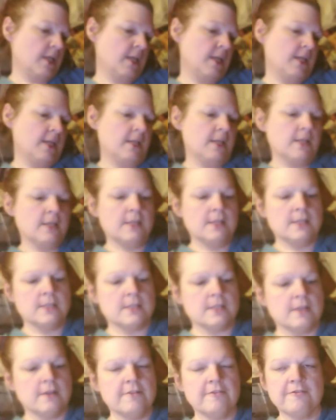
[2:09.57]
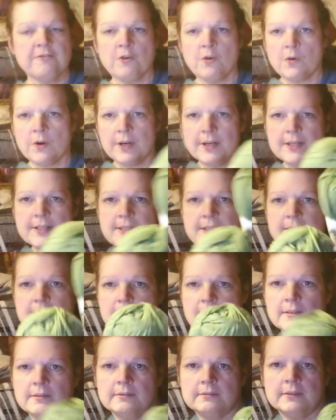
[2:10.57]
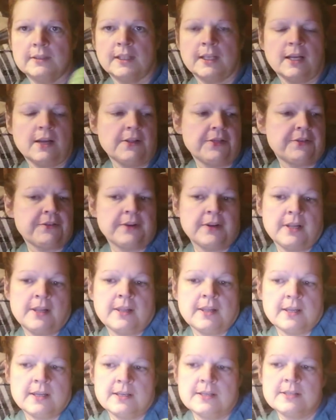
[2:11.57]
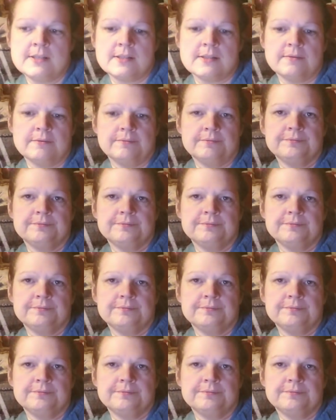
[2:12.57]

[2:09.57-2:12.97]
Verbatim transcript: is Forest. I got three of these.